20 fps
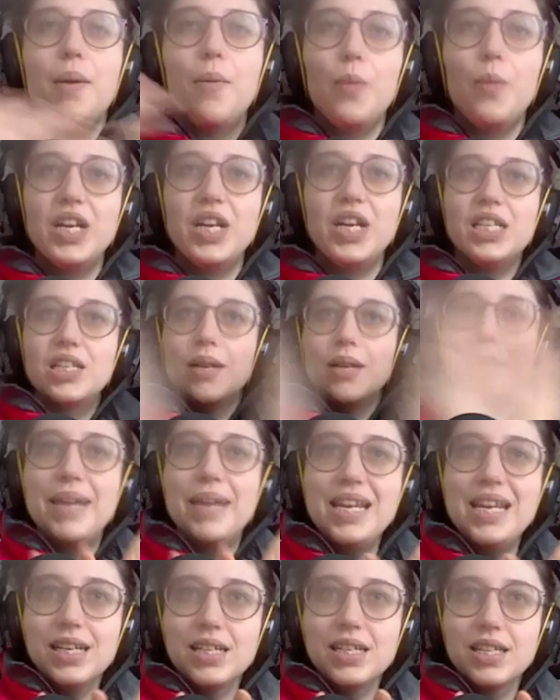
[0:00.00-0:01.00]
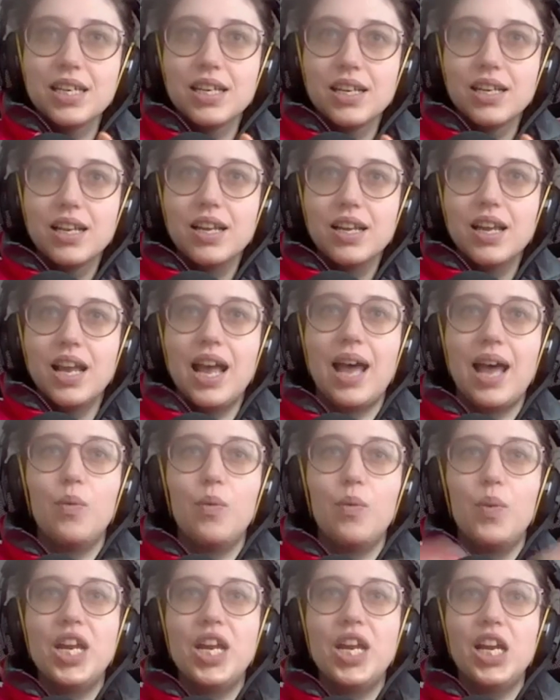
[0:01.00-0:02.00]
need to meet, and
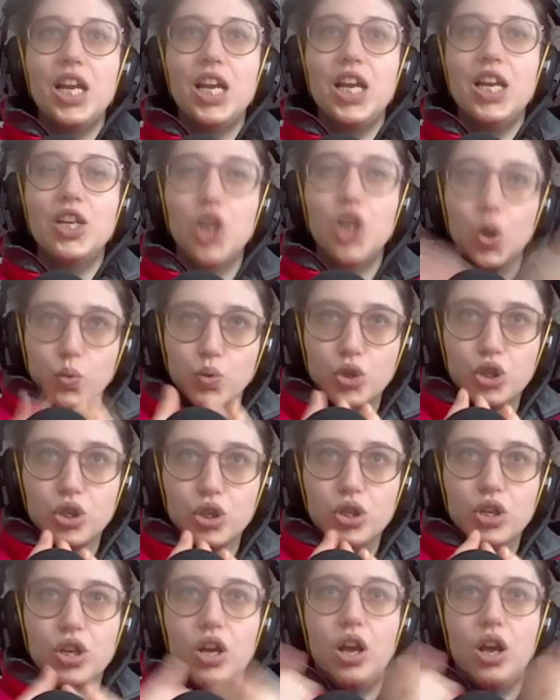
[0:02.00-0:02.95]
we don't.